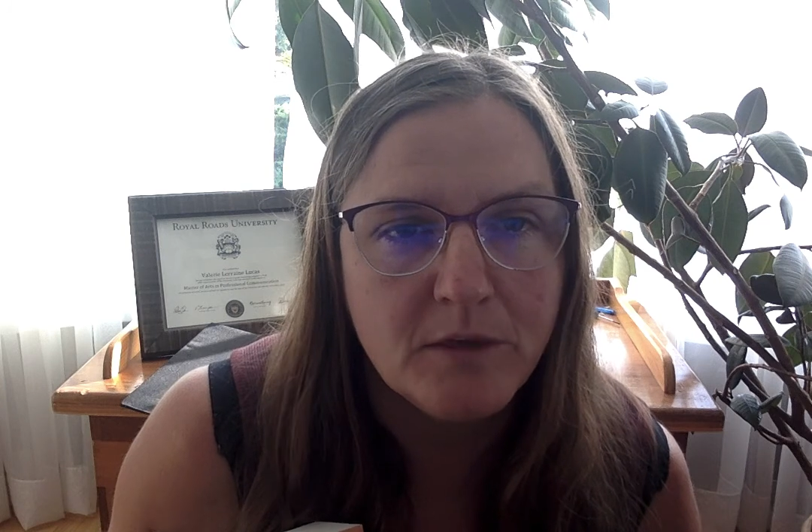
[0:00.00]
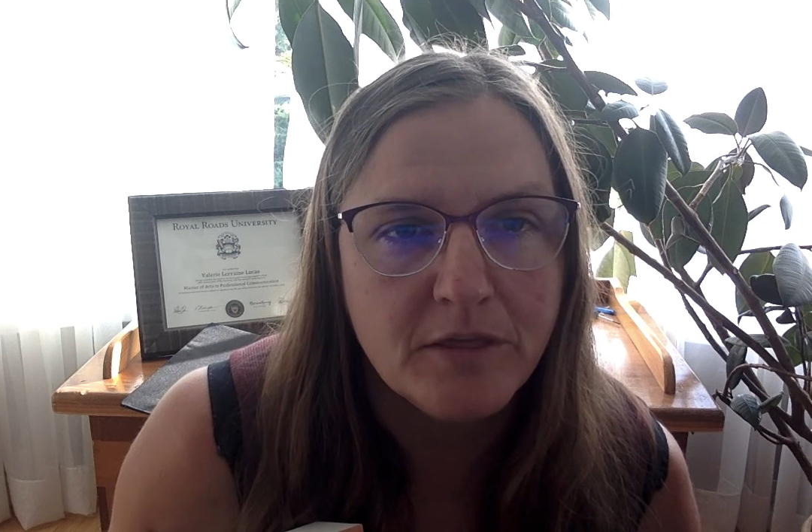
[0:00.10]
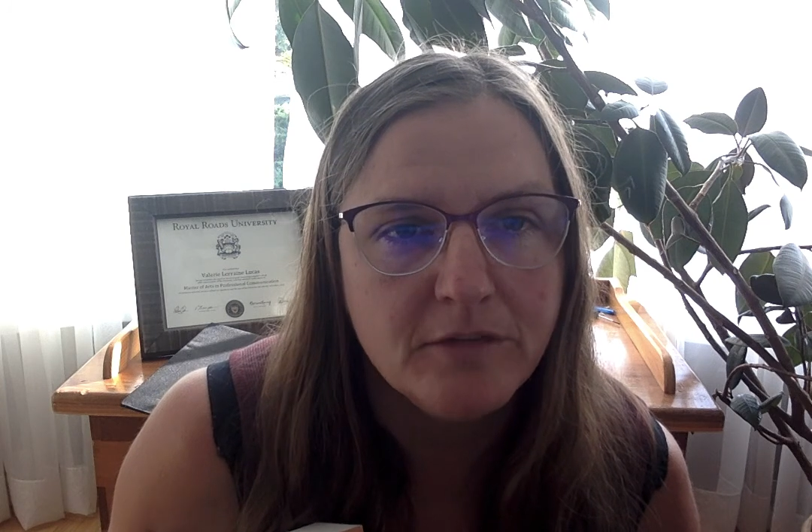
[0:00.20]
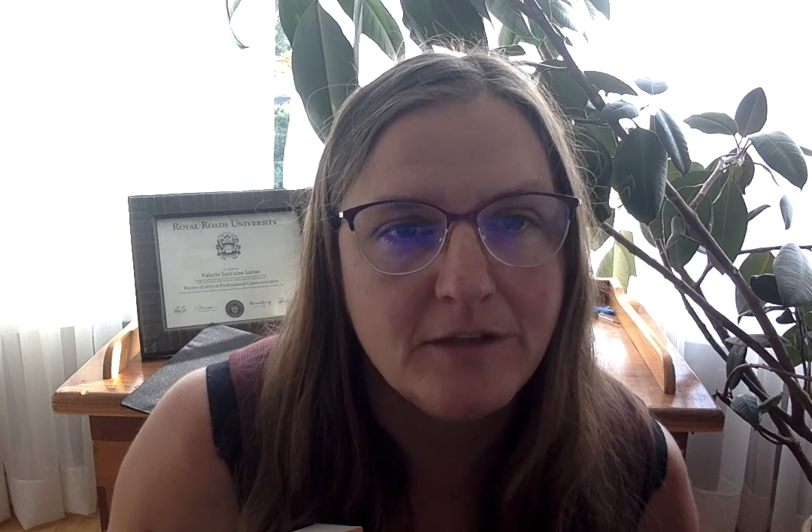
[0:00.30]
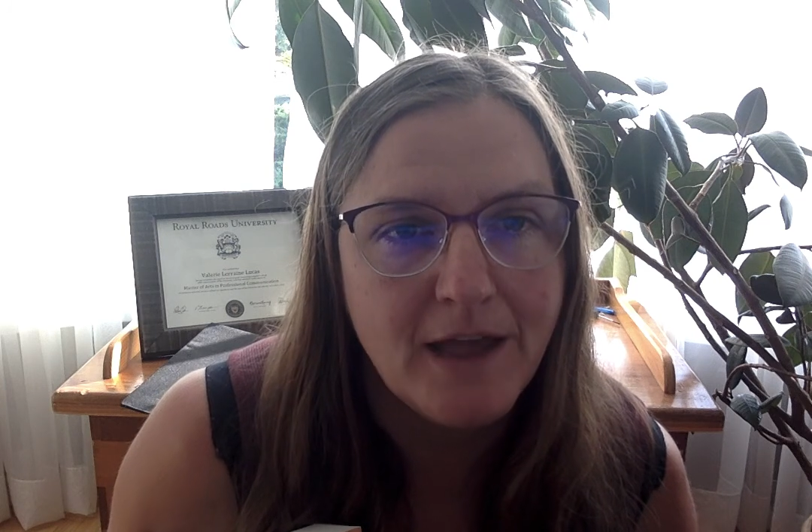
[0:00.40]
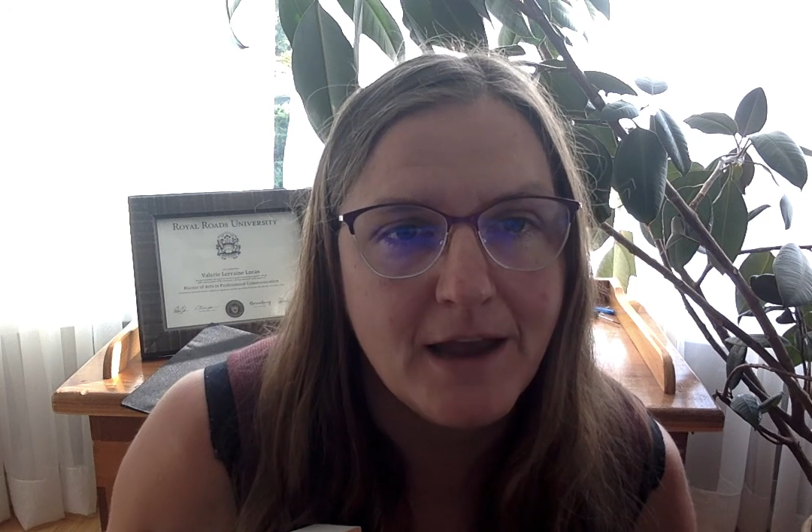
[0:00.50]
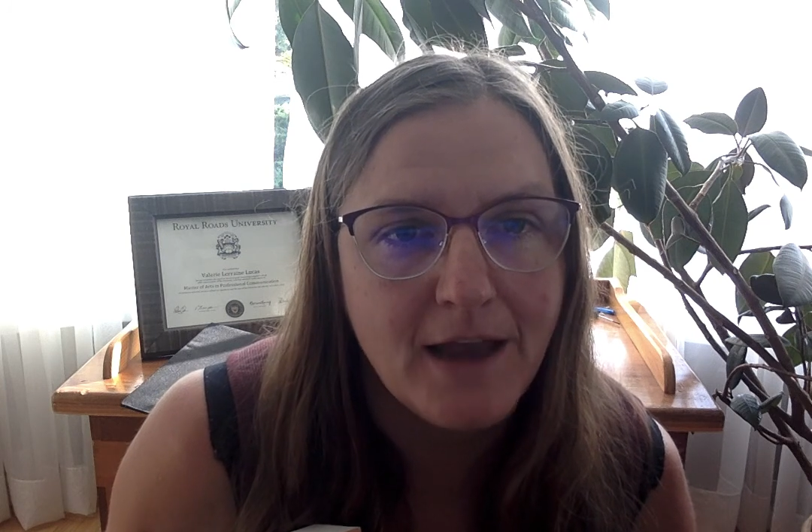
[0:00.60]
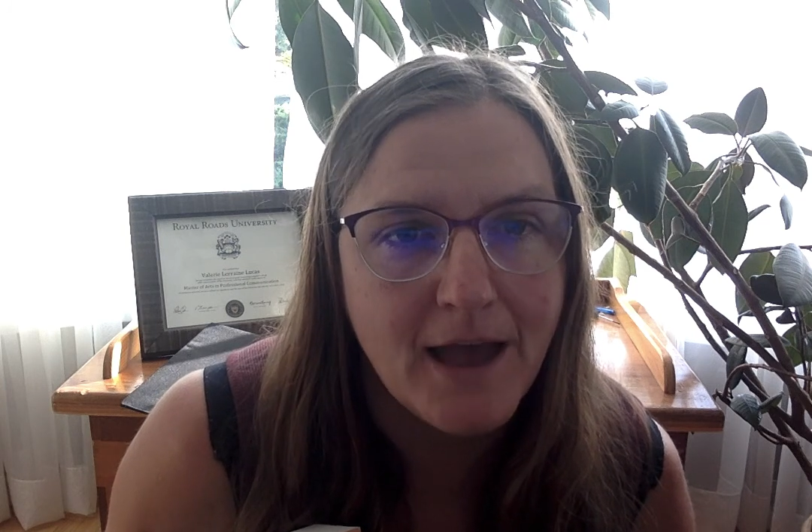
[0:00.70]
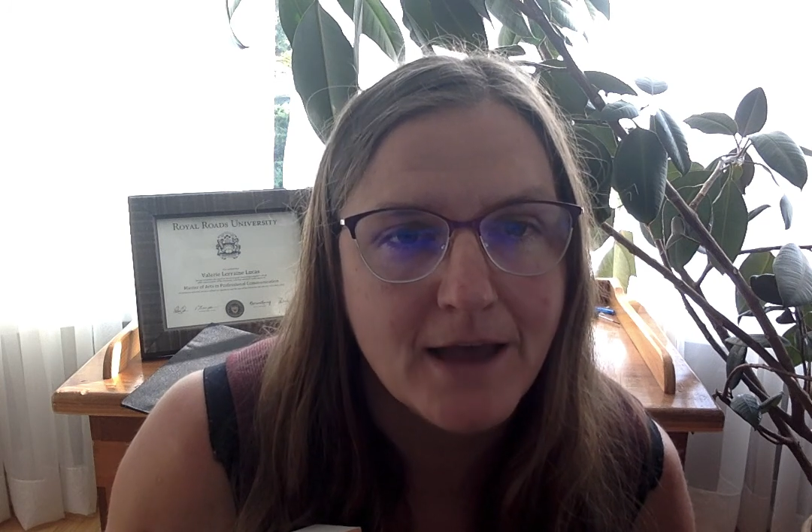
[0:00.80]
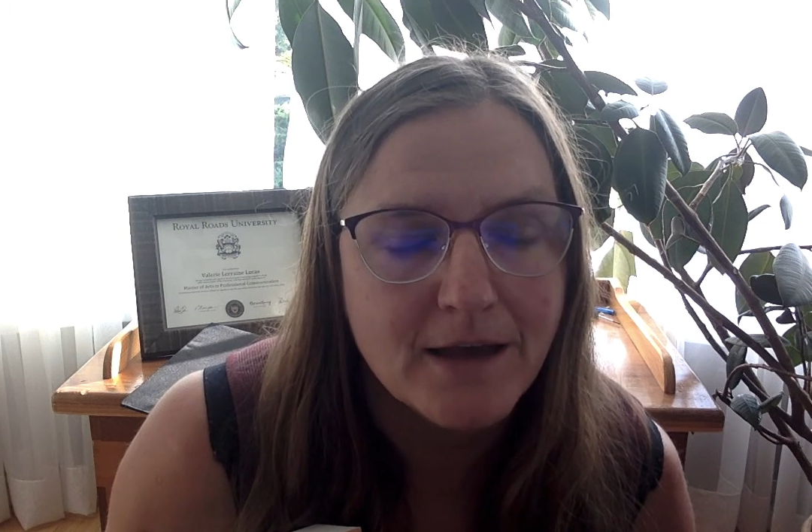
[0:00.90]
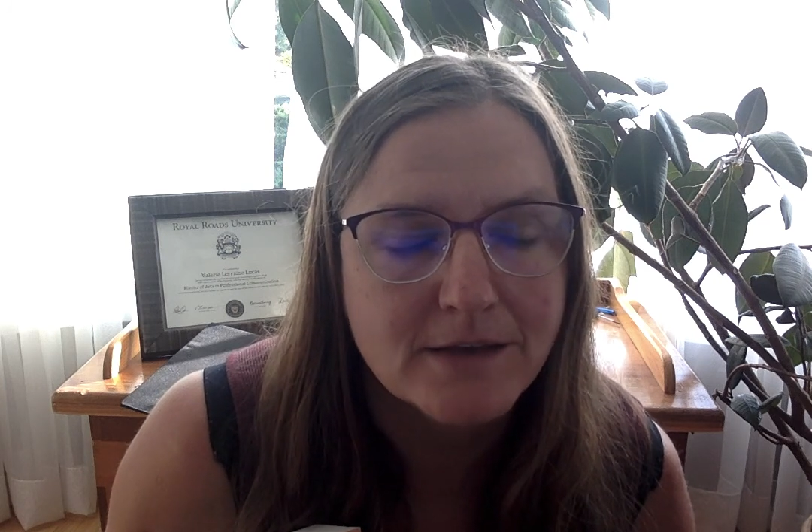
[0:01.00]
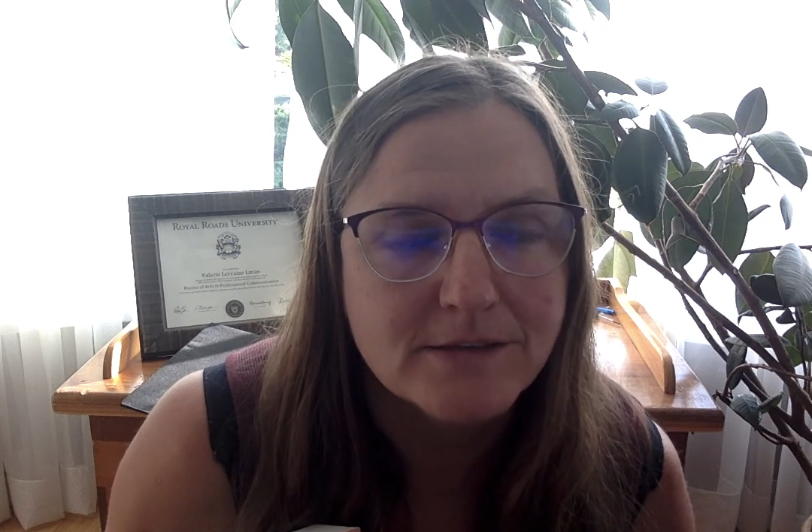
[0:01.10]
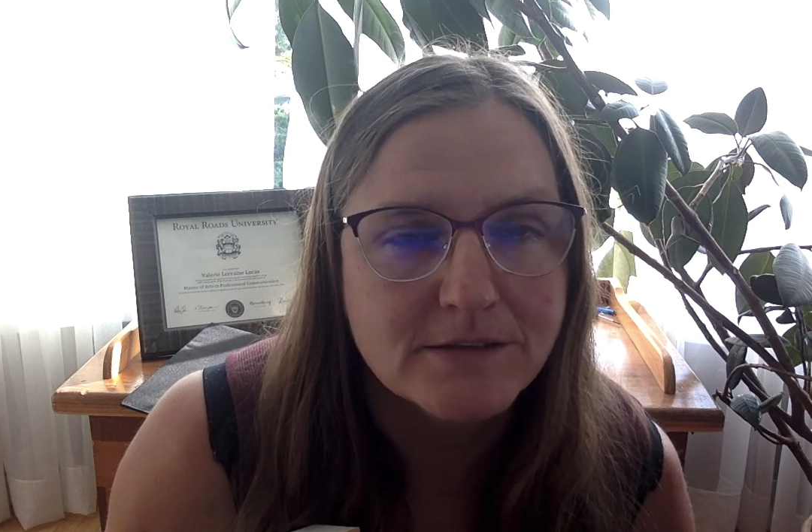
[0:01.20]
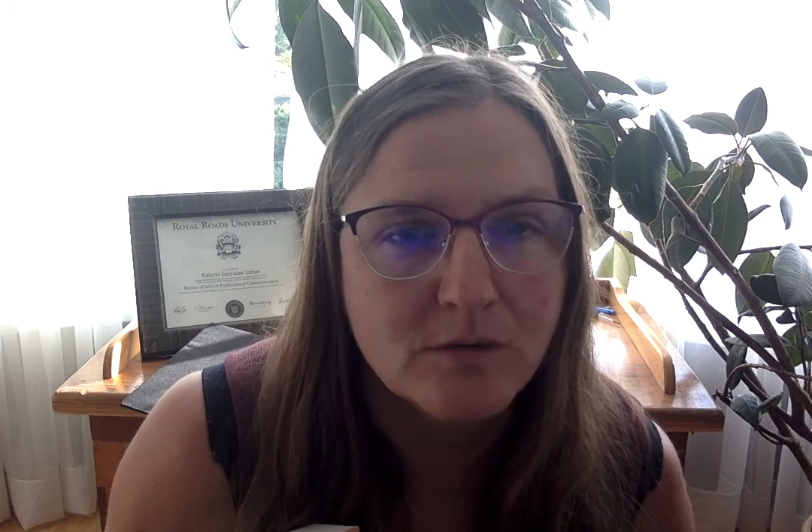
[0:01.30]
with TEDx